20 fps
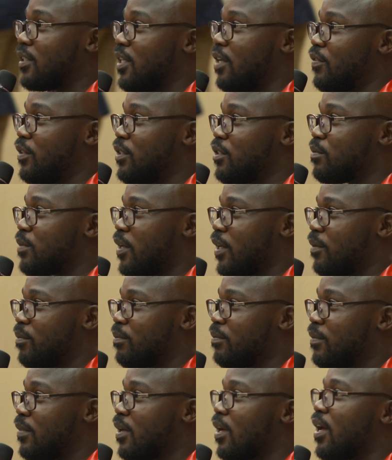David is my
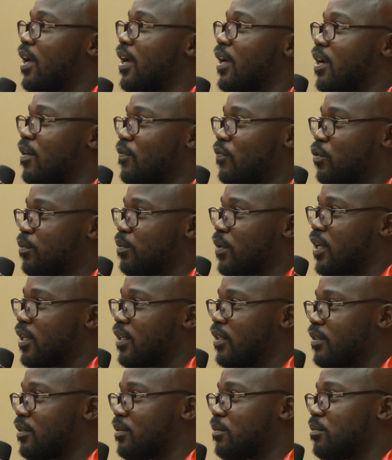name. I come from
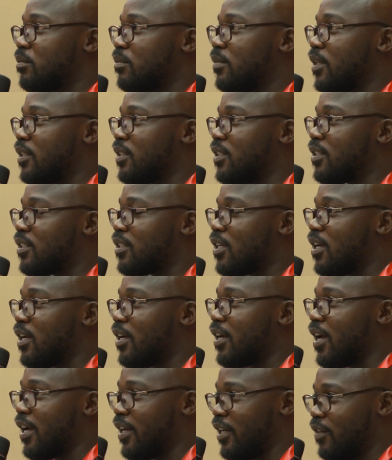Kenya, but
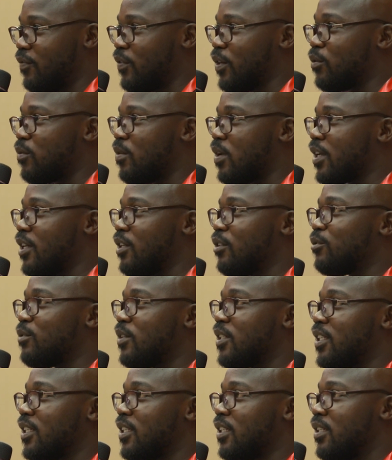I live and work in
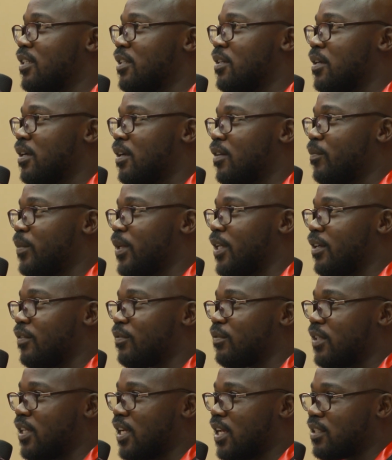Rwanda. I've been
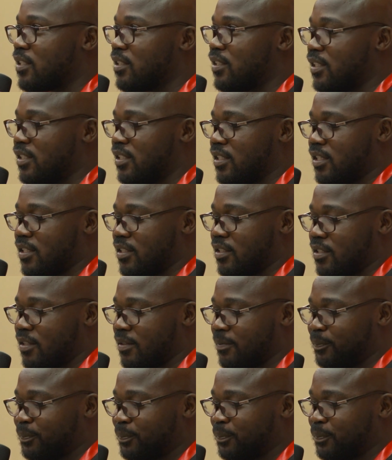here for the last 8 years.